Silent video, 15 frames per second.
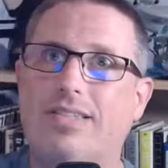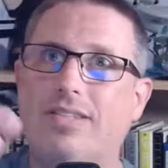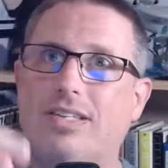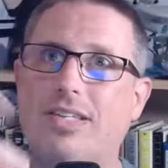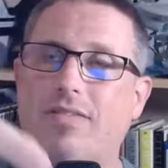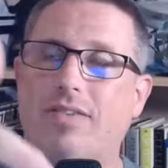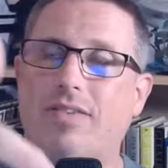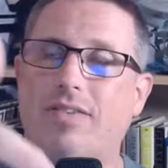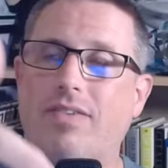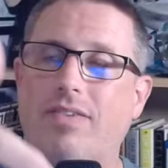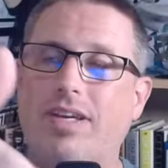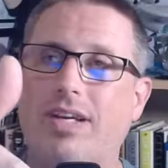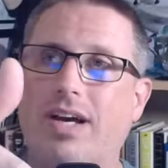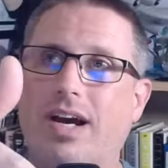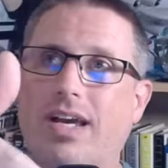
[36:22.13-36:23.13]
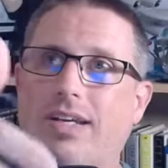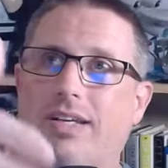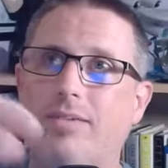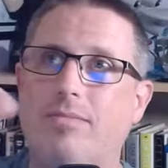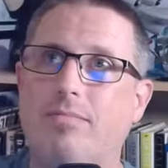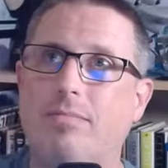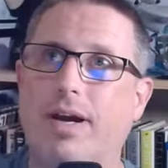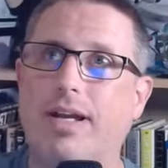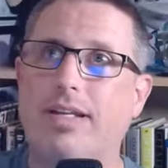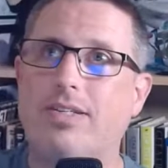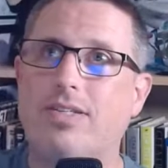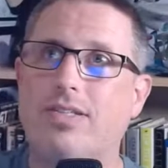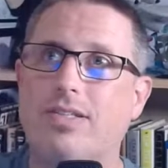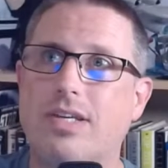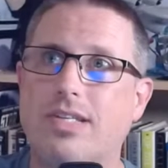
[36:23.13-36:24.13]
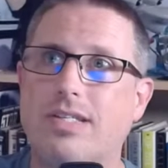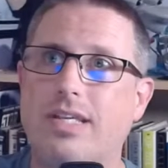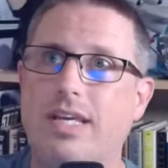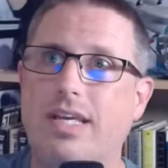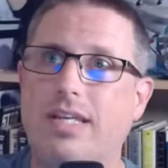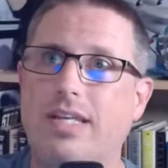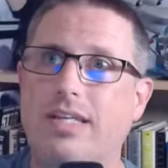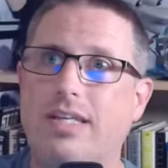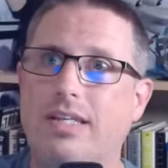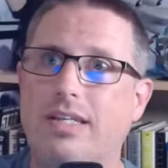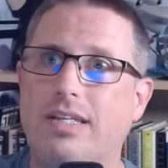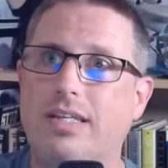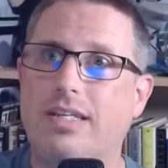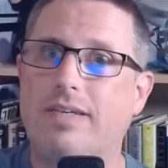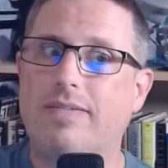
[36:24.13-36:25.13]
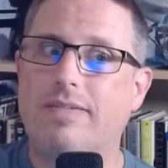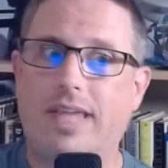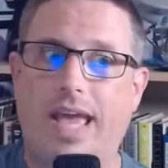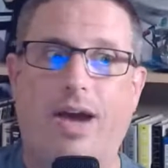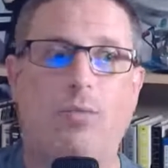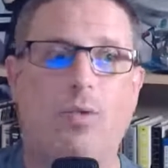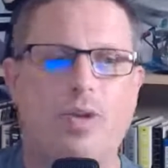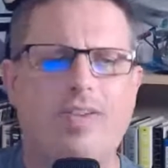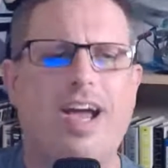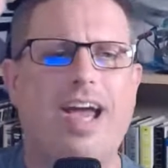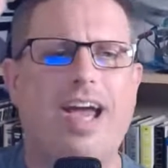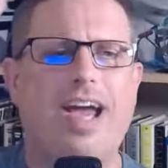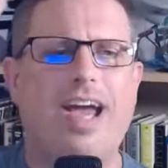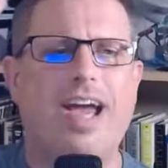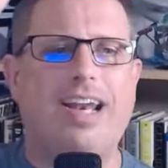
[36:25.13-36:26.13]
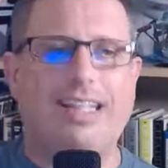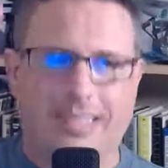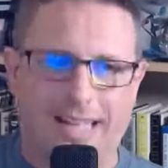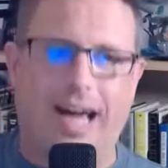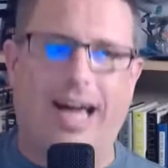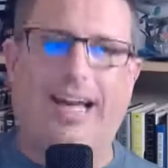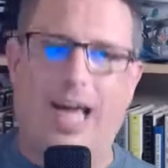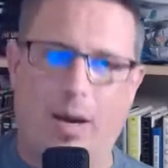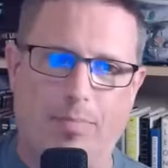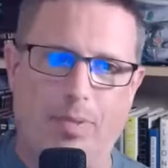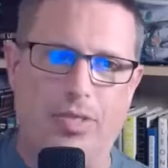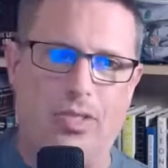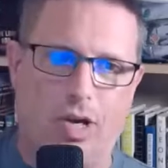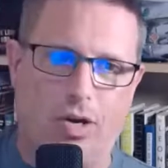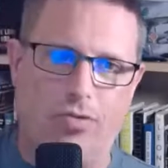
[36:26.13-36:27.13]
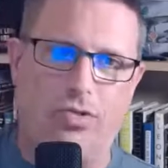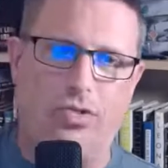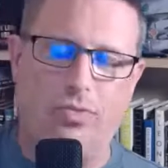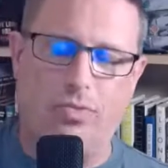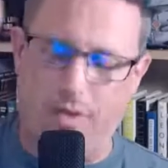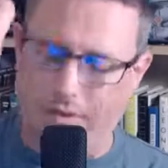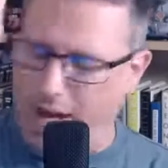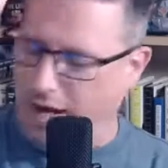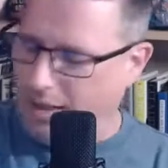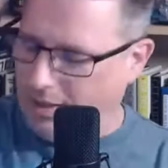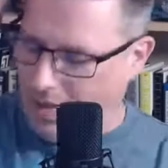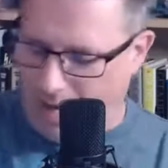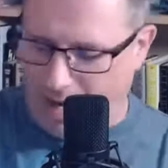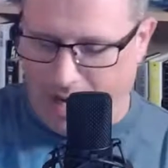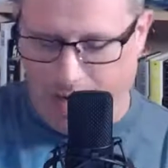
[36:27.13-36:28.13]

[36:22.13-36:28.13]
79 minus 16. Yeah, we've got a lot of episodes. We've got a lot of